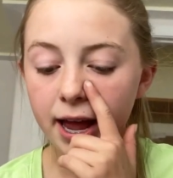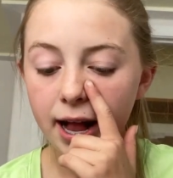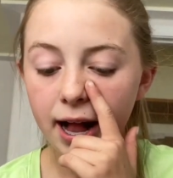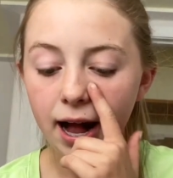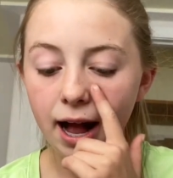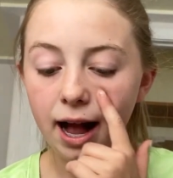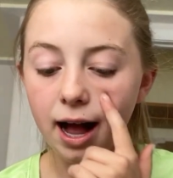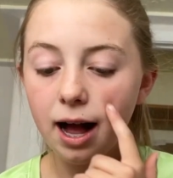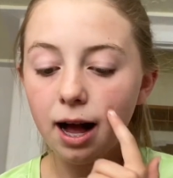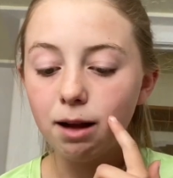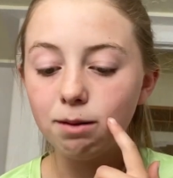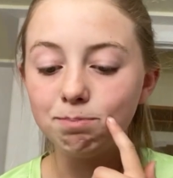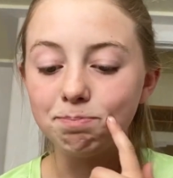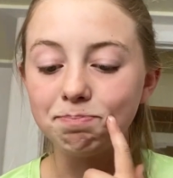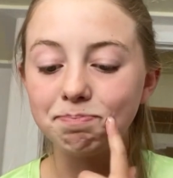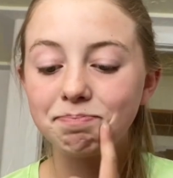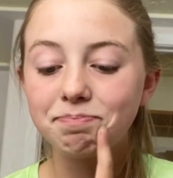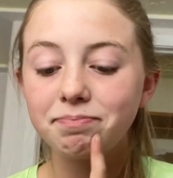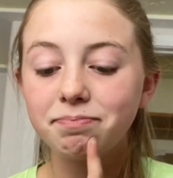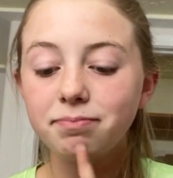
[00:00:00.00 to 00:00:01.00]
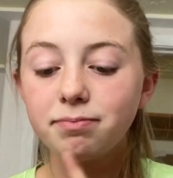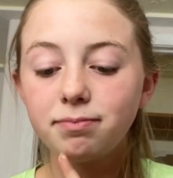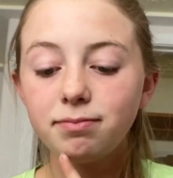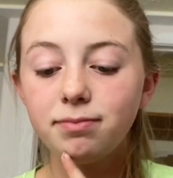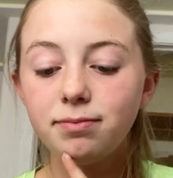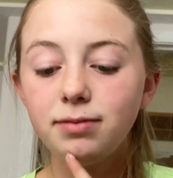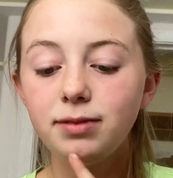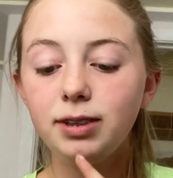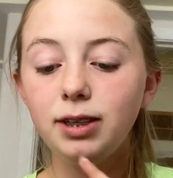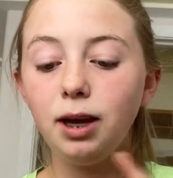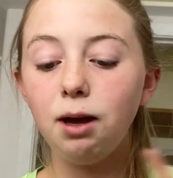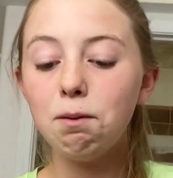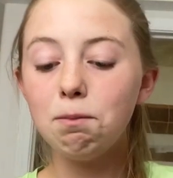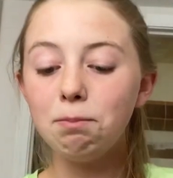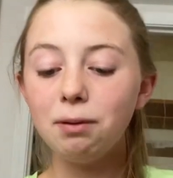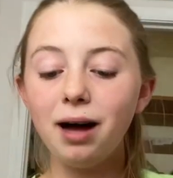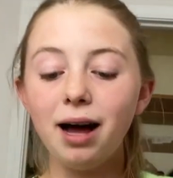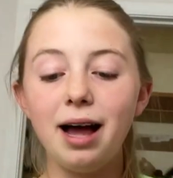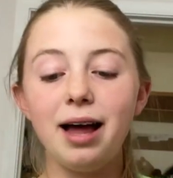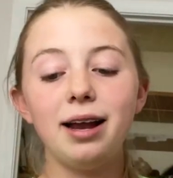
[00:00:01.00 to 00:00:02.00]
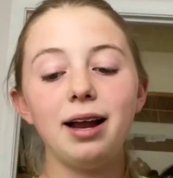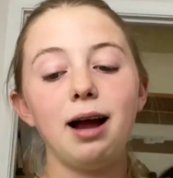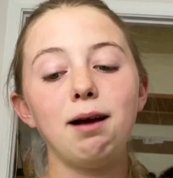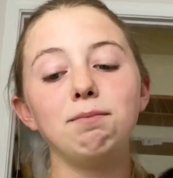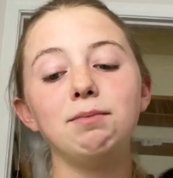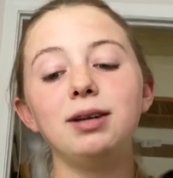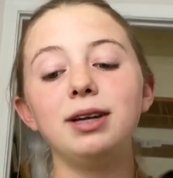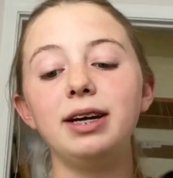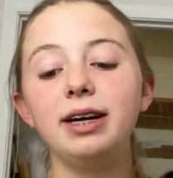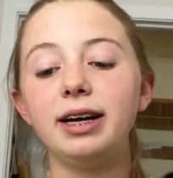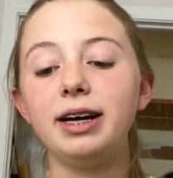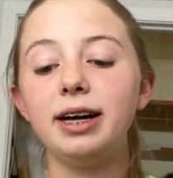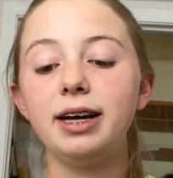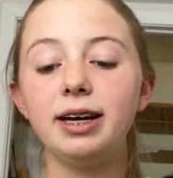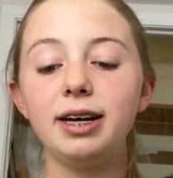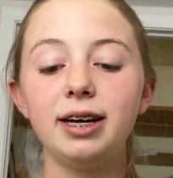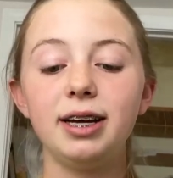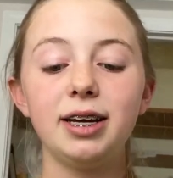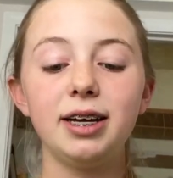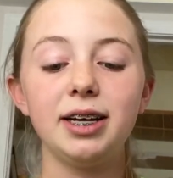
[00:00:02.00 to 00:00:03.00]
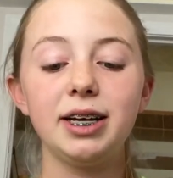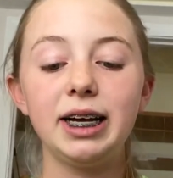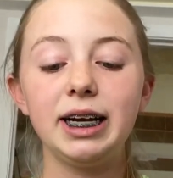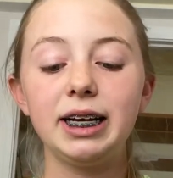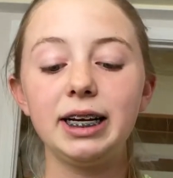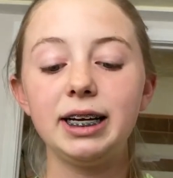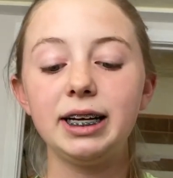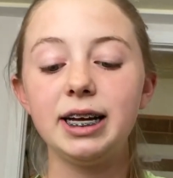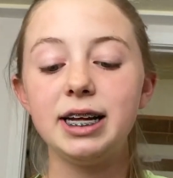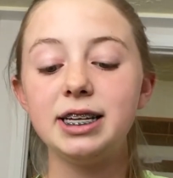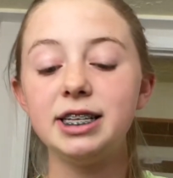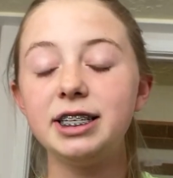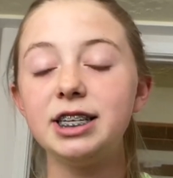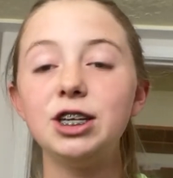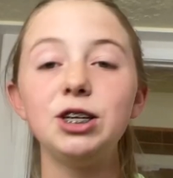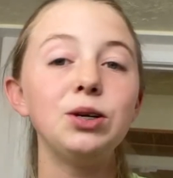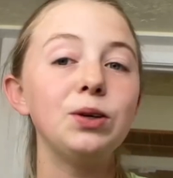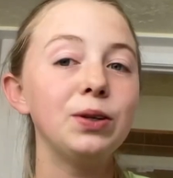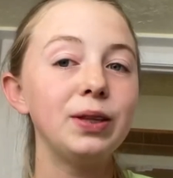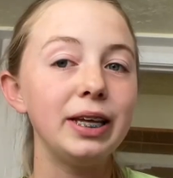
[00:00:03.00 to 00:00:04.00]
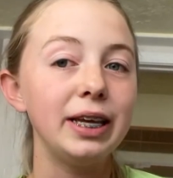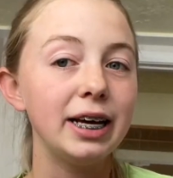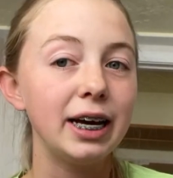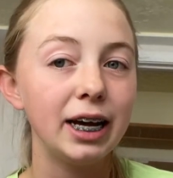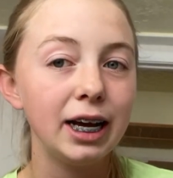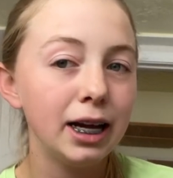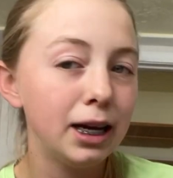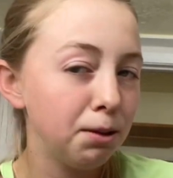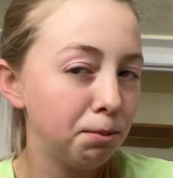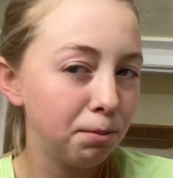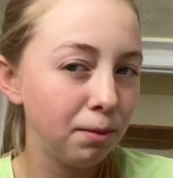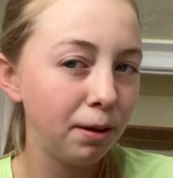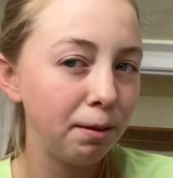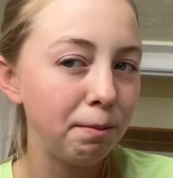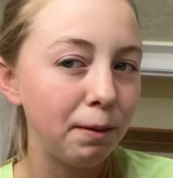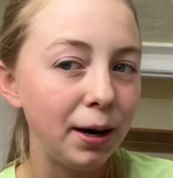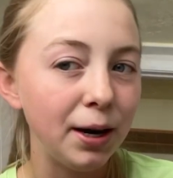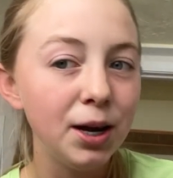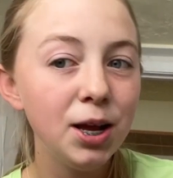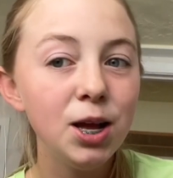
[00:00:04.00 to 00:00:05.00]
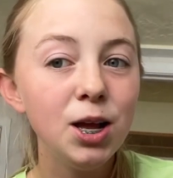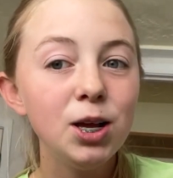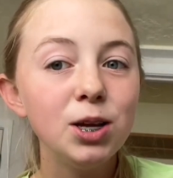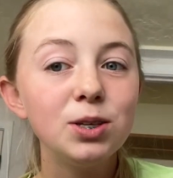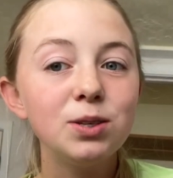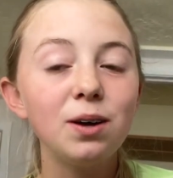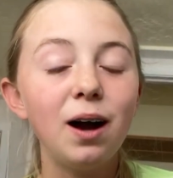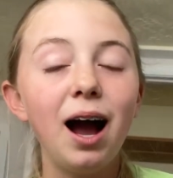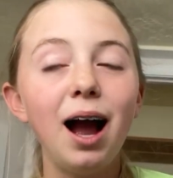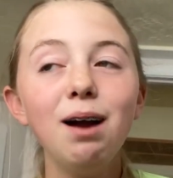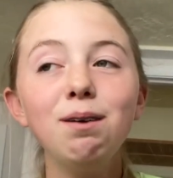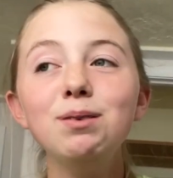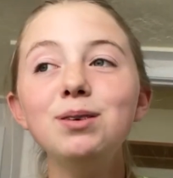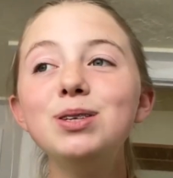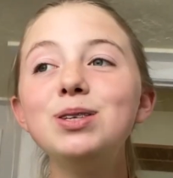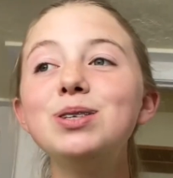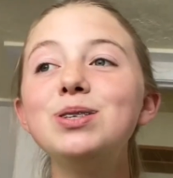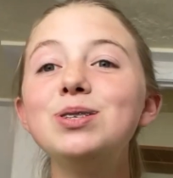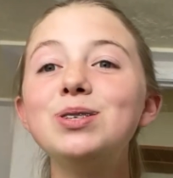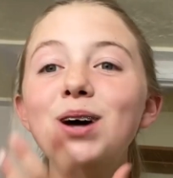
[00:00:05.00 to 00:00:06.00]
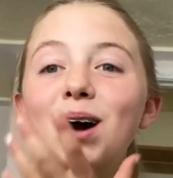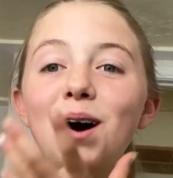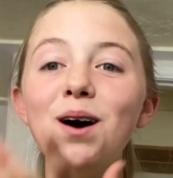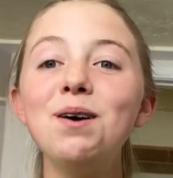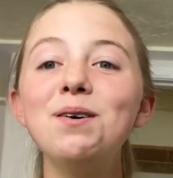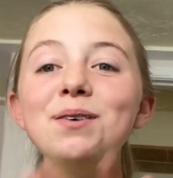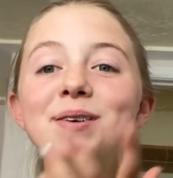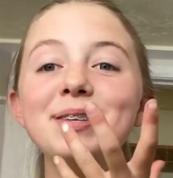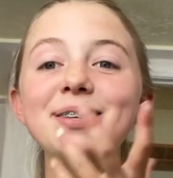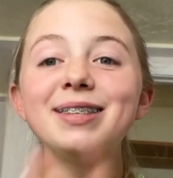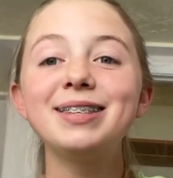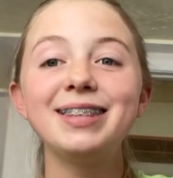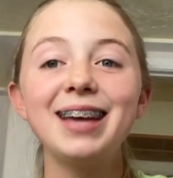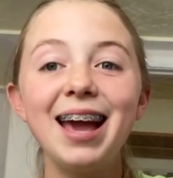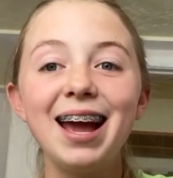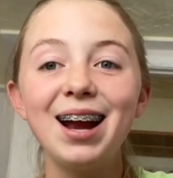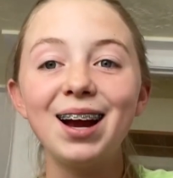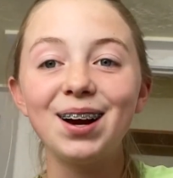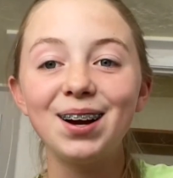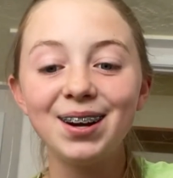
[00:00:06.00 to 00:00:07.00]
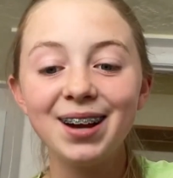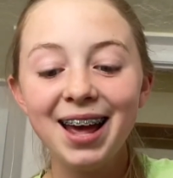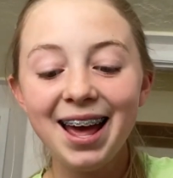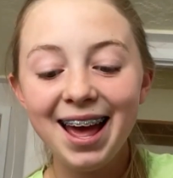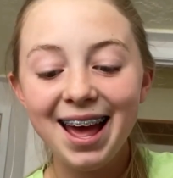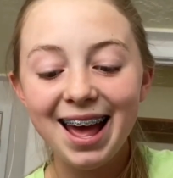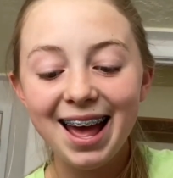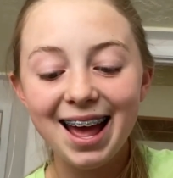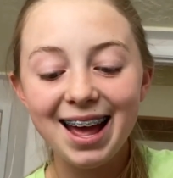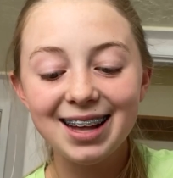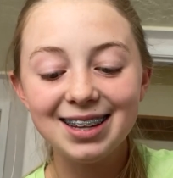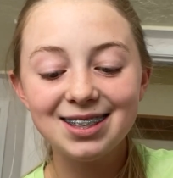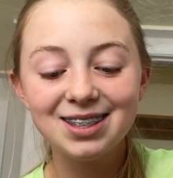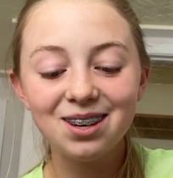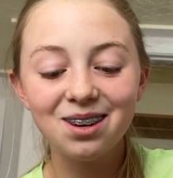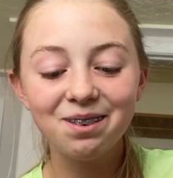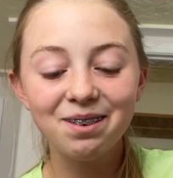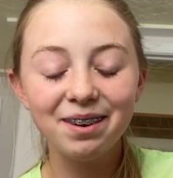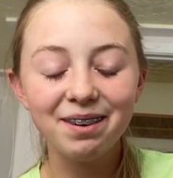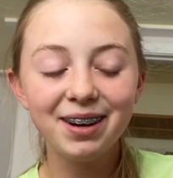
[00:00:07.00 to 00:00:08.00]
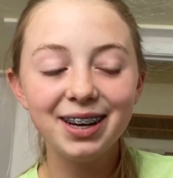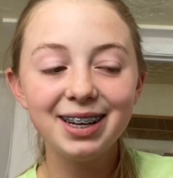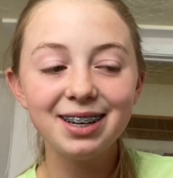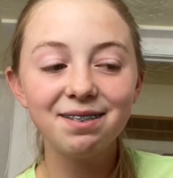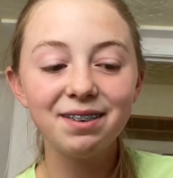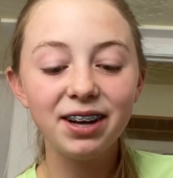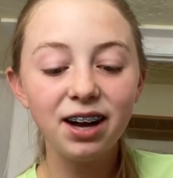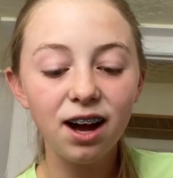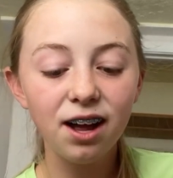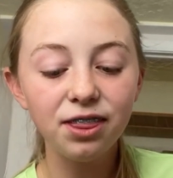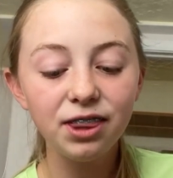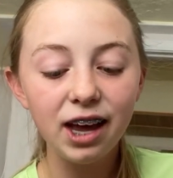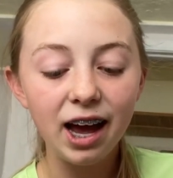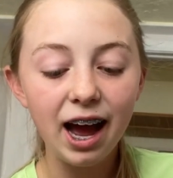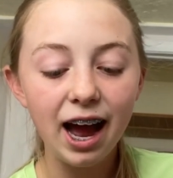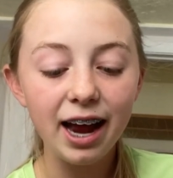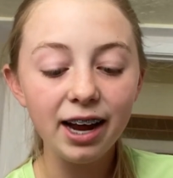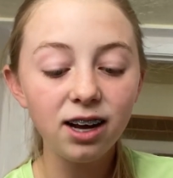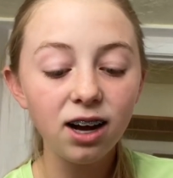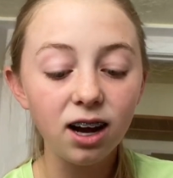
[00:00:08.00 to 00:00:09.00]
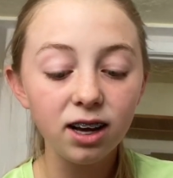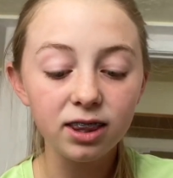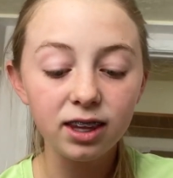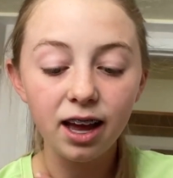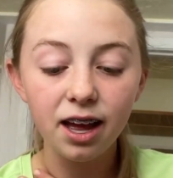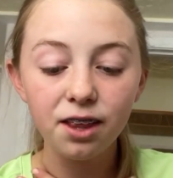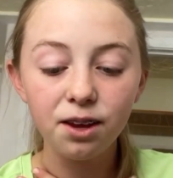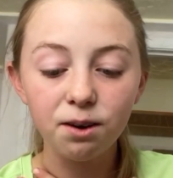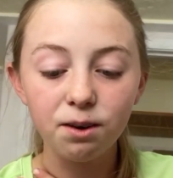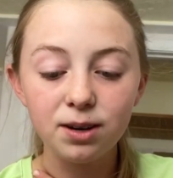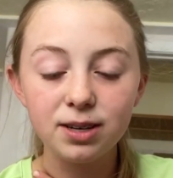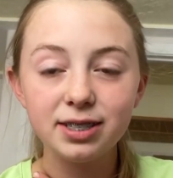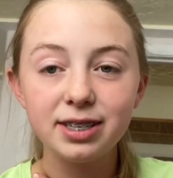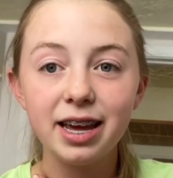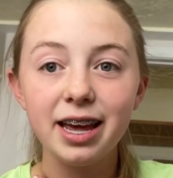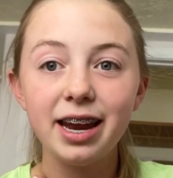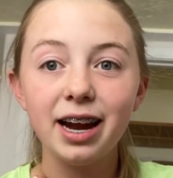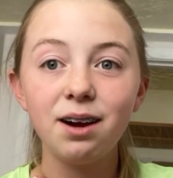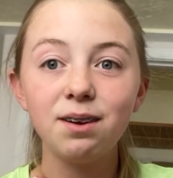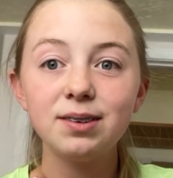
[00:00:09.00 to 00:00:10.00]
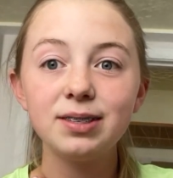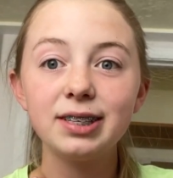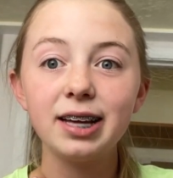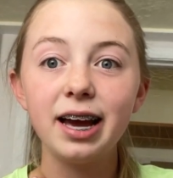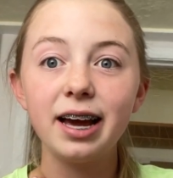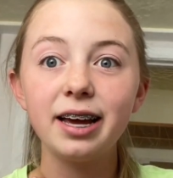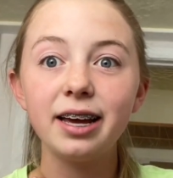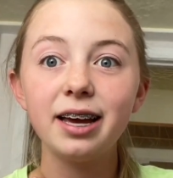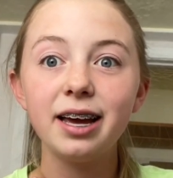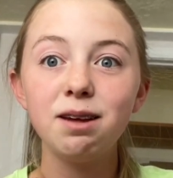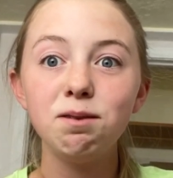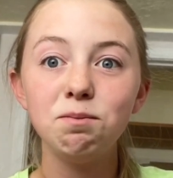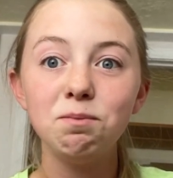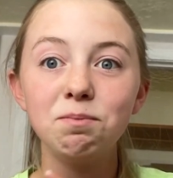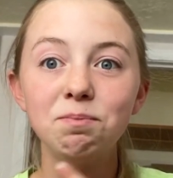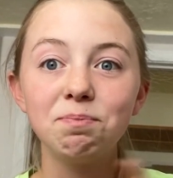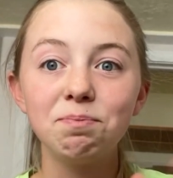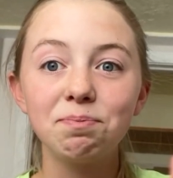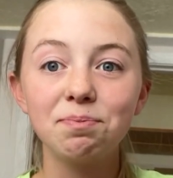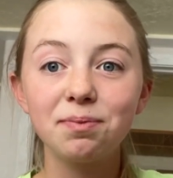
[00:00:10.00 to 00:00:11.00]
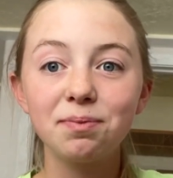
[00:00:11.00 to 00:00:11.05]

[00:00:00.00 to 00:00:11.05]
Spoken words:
But I'm gonna continue the other part. So I was so scared, and so I caught the other horse, and I was like, maybe